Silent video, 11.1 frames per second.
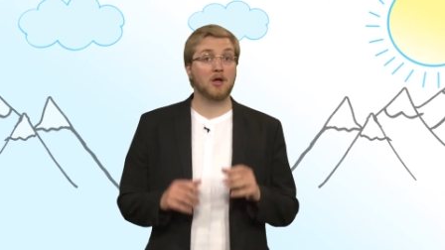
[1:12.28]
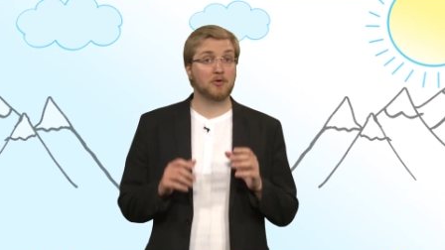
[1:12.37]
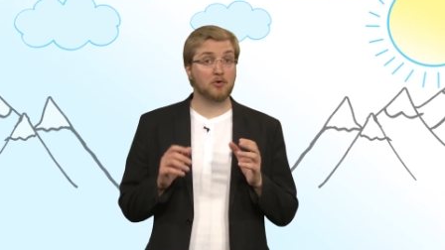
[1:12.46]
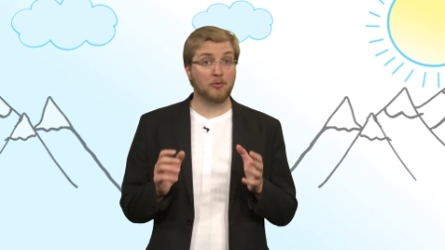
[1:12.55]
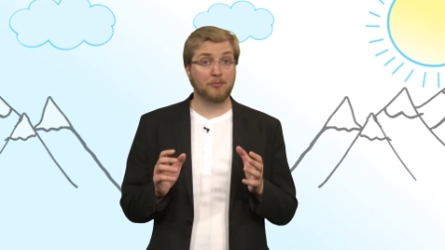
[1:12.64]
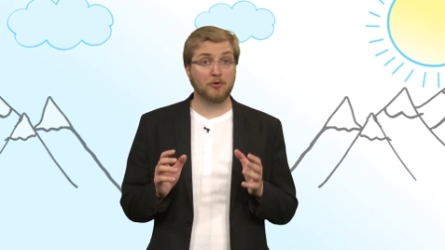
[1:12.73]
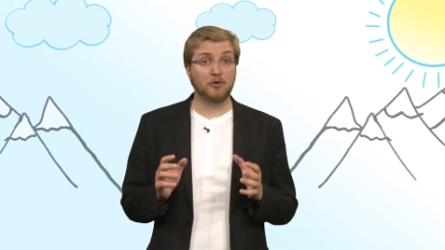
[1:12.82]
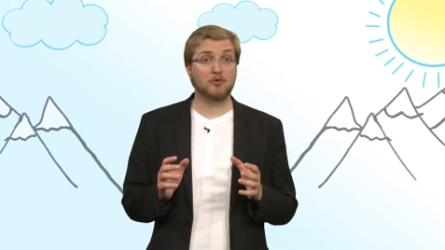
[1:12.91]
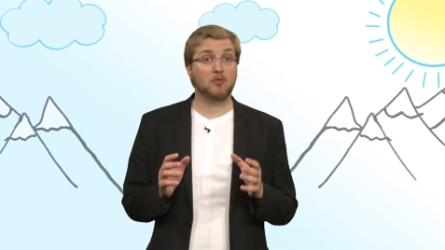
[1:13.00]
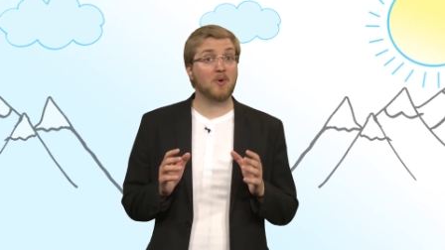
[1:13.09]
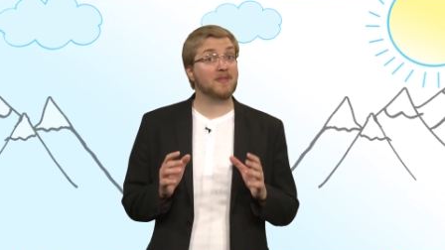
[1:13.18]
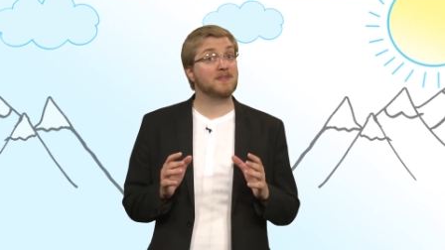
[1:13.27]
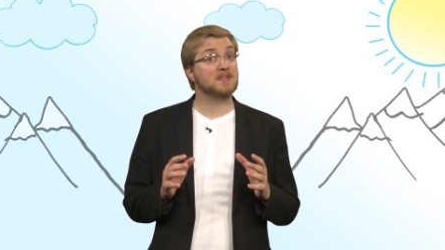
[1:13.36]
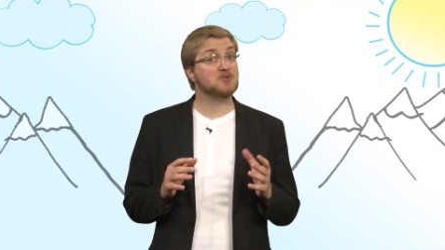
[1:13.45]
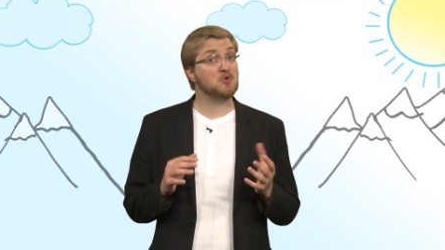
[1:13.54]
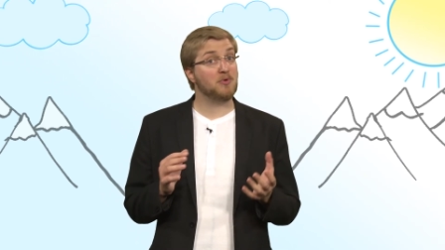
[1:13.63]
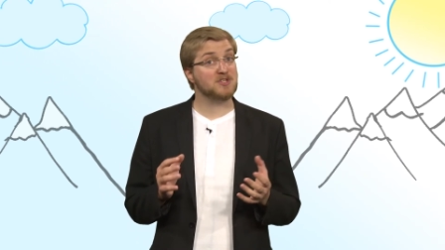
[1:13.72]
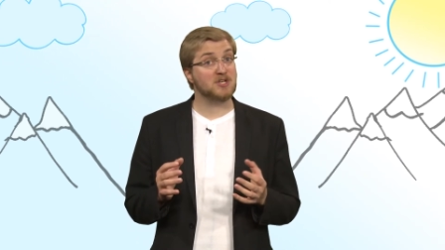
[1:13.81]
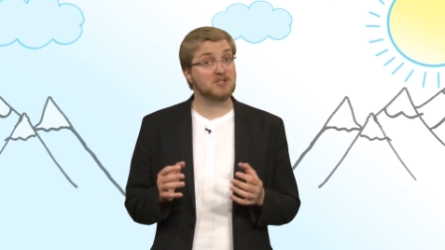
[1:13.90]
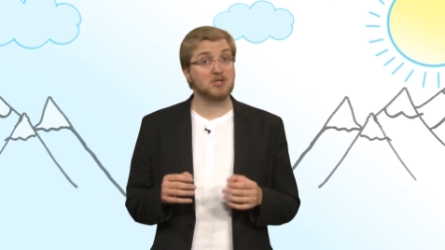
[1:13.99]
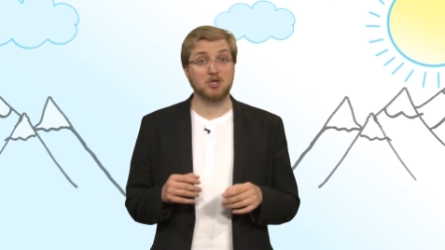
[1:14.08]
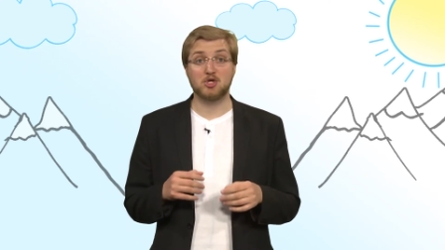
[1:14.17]
To compute what this
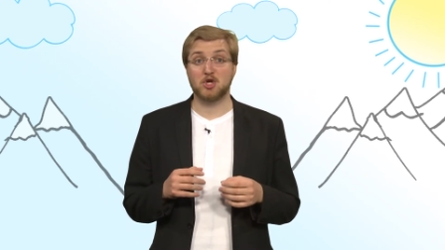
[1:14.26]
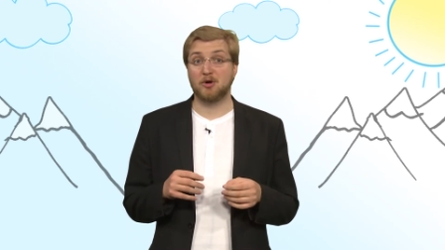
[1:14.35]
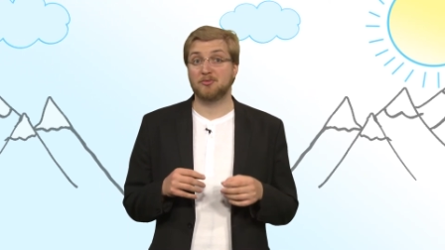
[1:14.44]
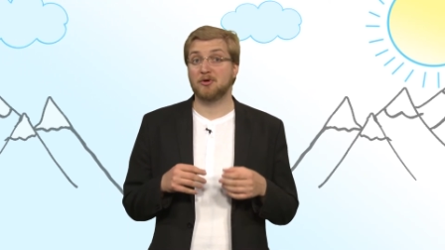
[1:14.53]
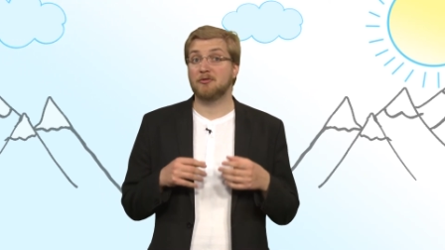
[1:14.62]
represents in terms